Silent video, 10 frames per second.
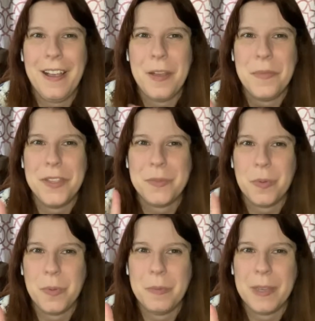This
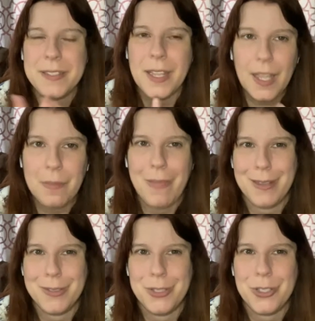will be my second
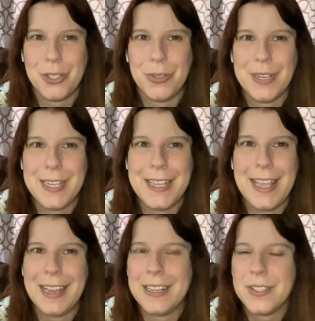master's degree,
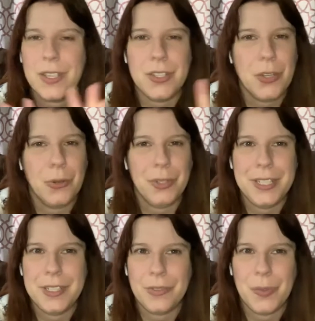and it's in a
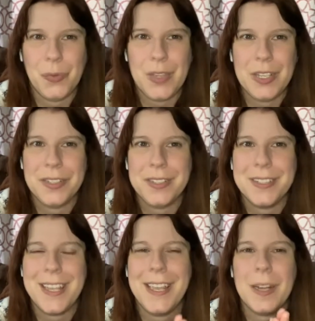totally different
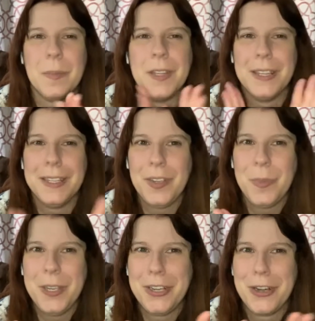field, and I'm a little
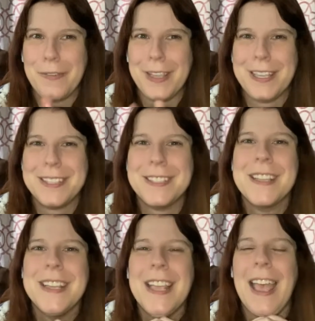bit nervous,
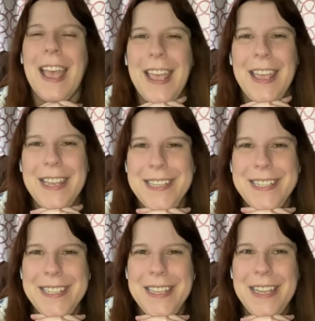
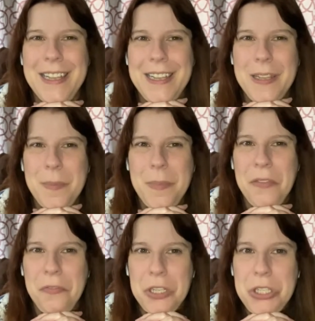and my
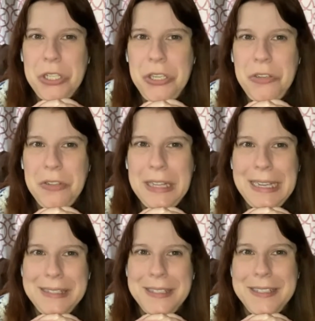first 2
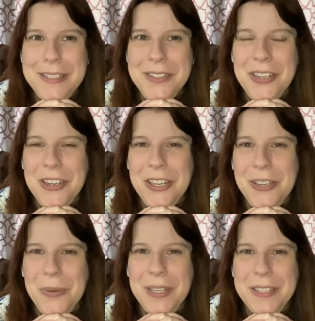classes are
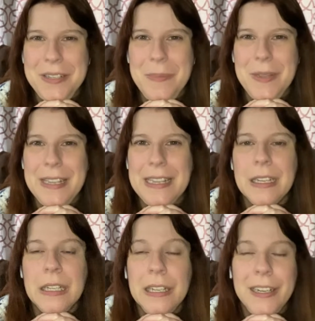going to be
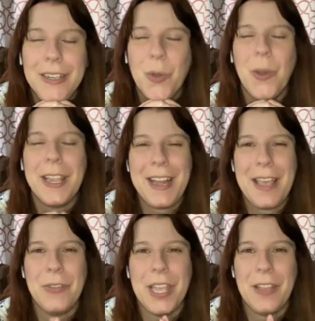quite
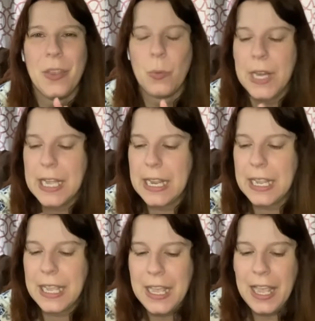heavy on the
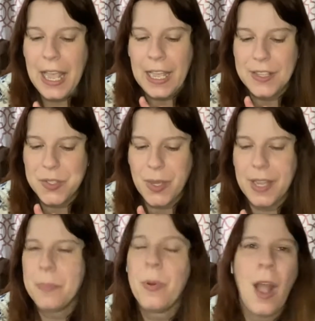reading, and so I
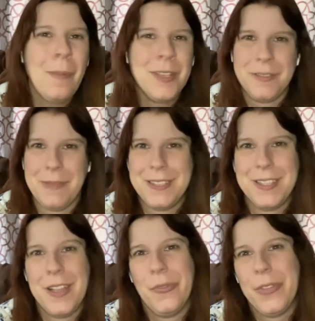had promised
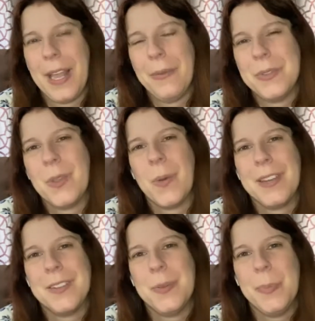myself that I was
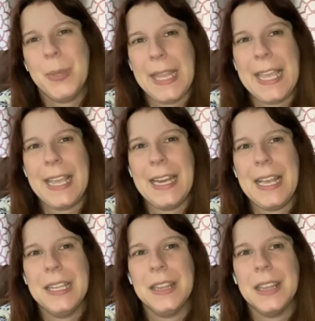going to plan
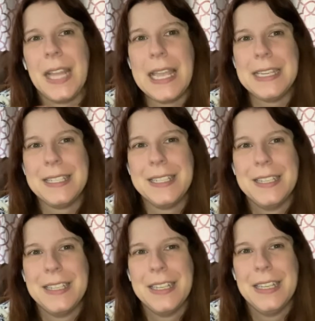a light
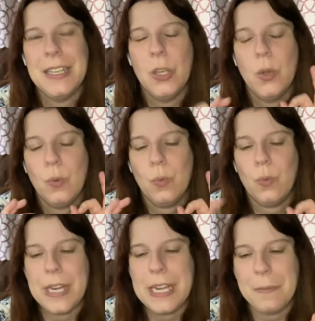
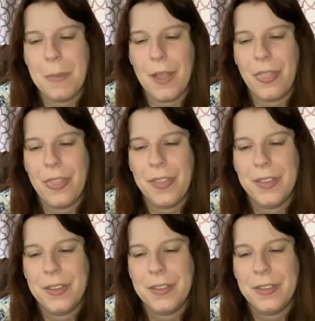reading month
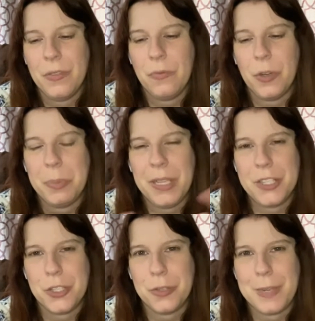for
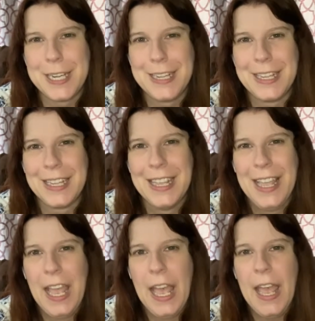pleasure reading,
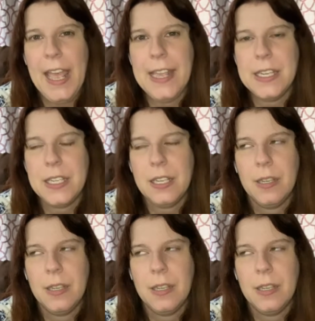and